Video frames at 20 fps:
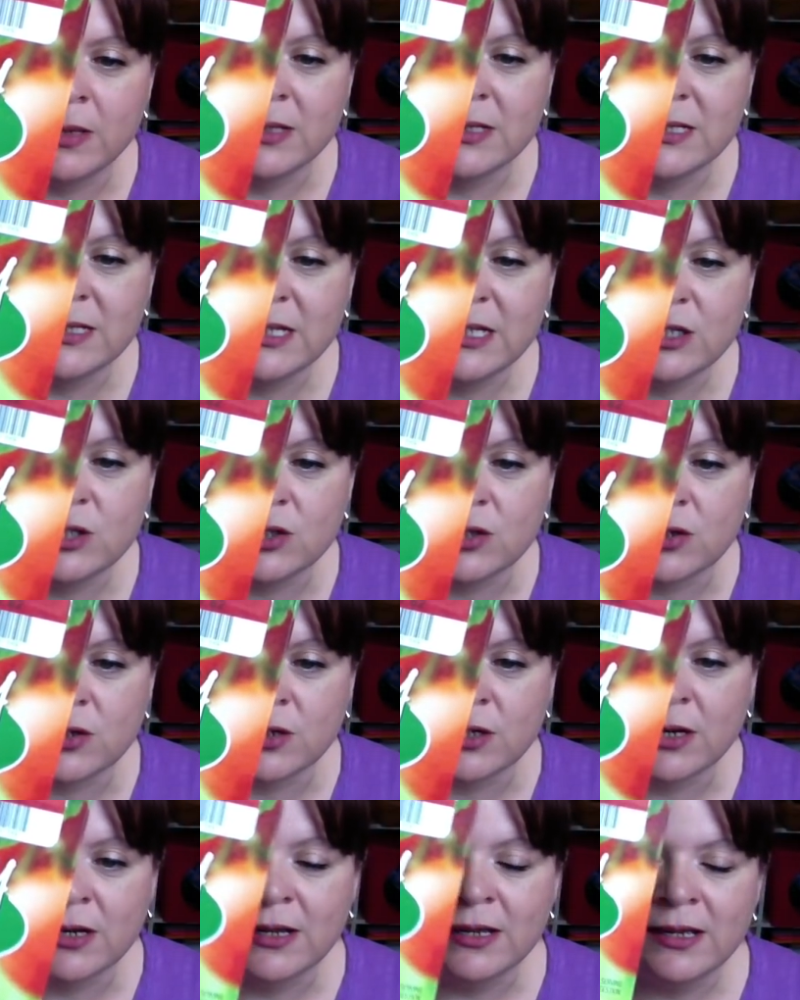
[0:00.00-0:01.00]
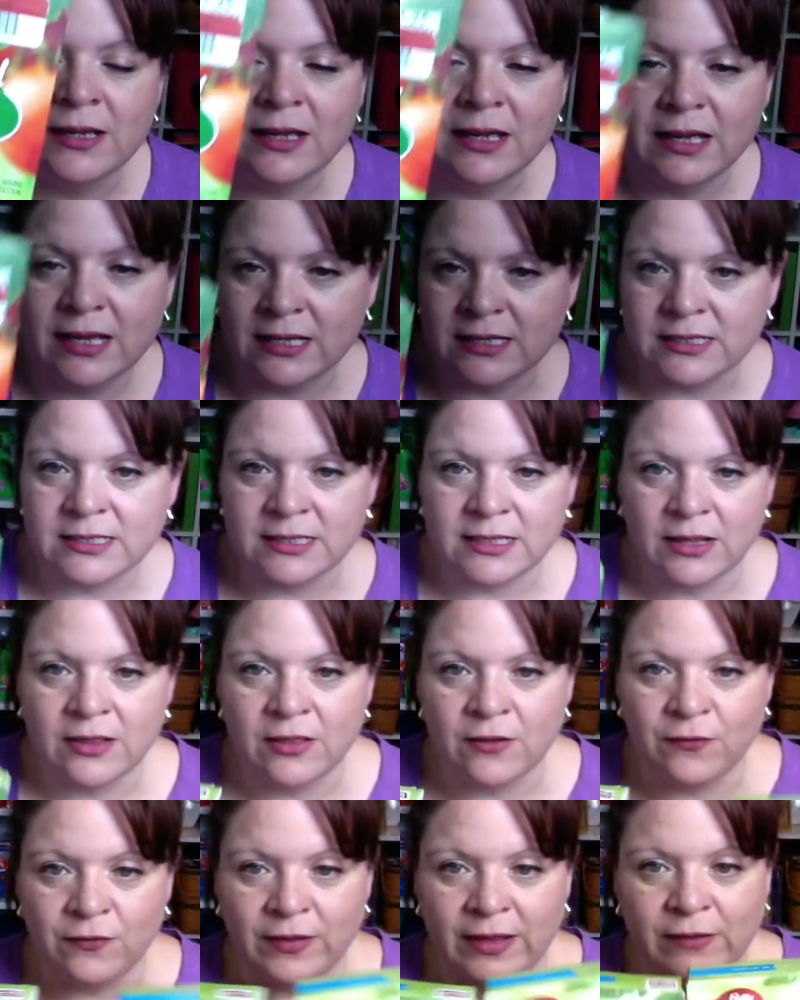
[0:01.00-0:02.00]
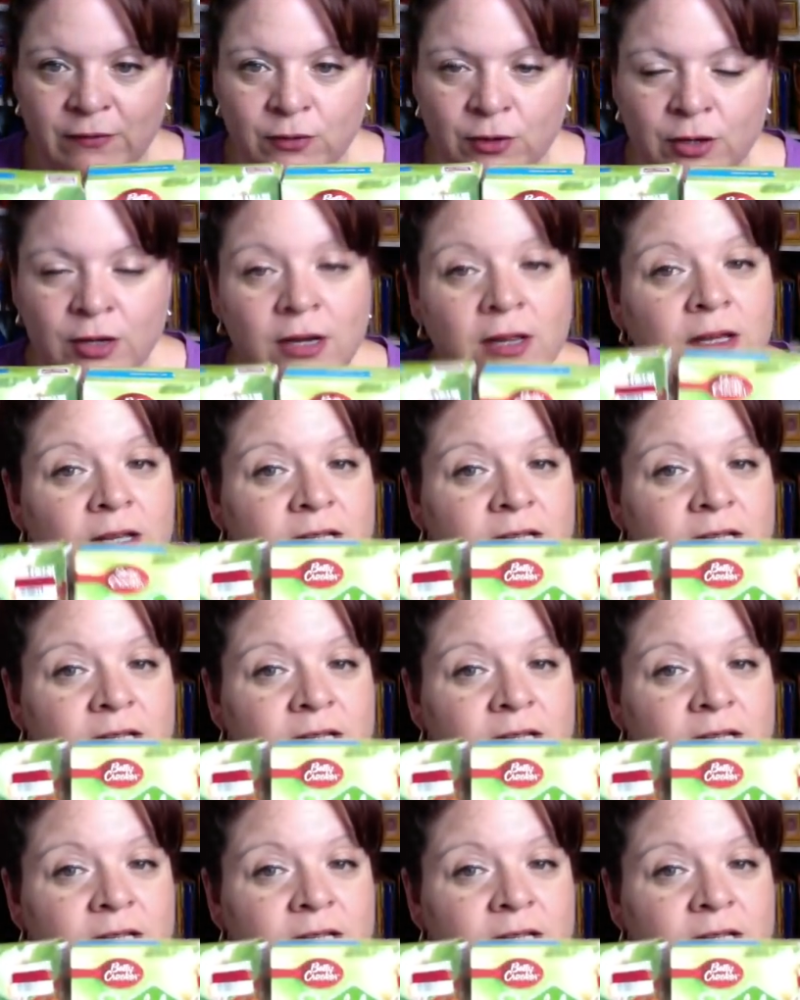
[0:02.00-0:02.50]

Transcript: Caesar is the flavor.